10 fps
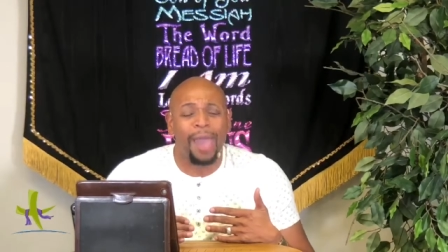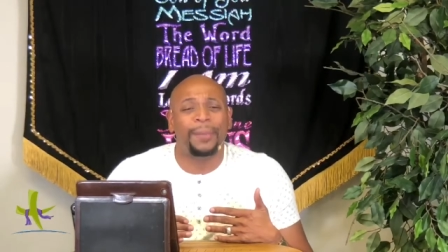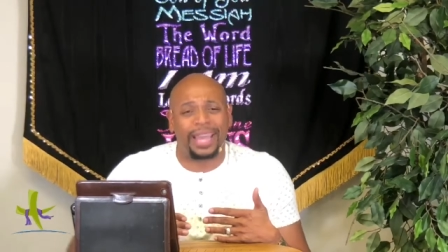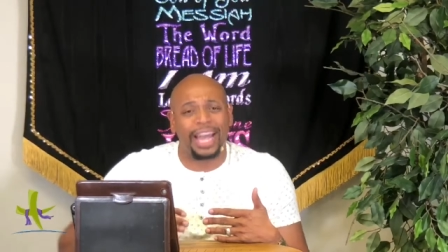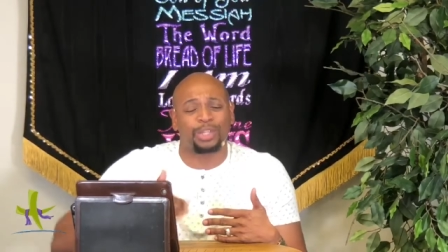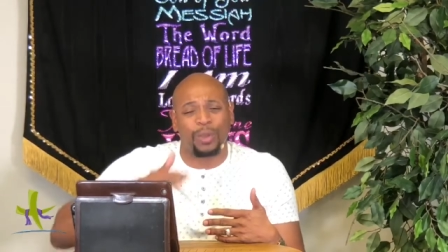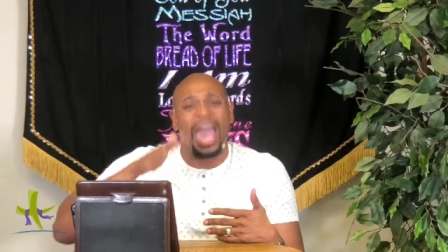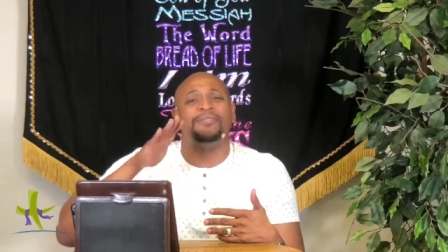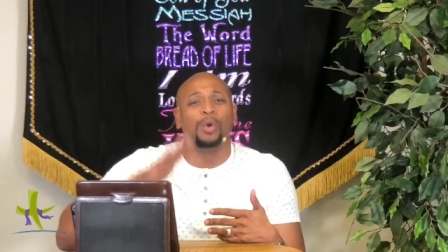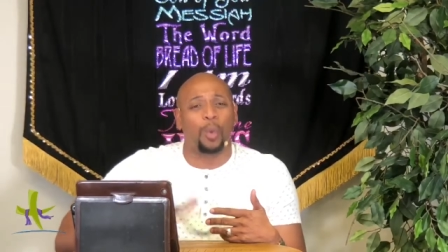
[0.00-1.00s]
because we
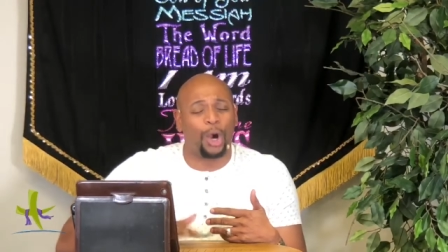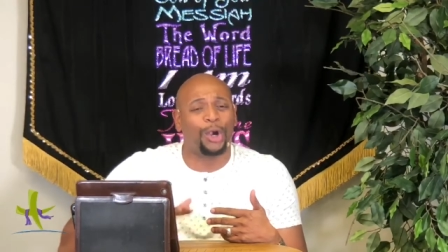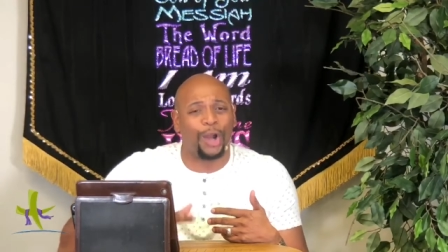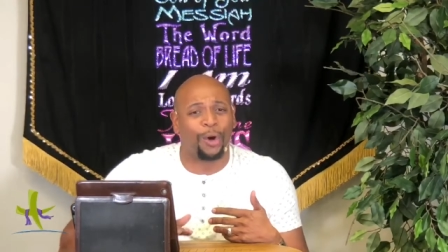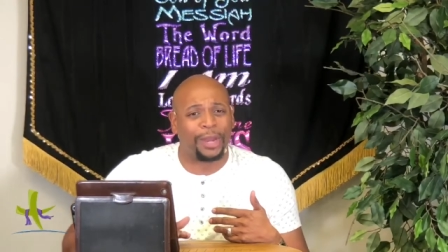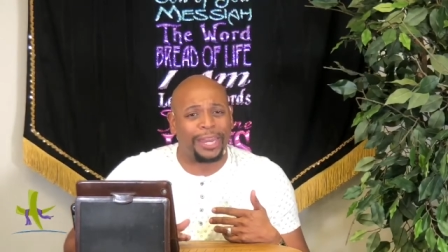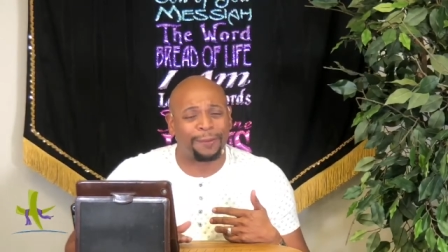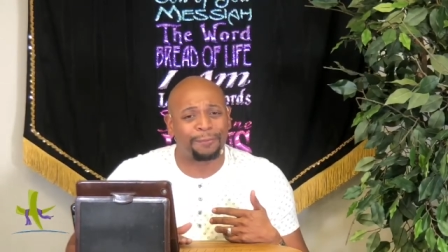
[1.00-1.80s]
have a word on it.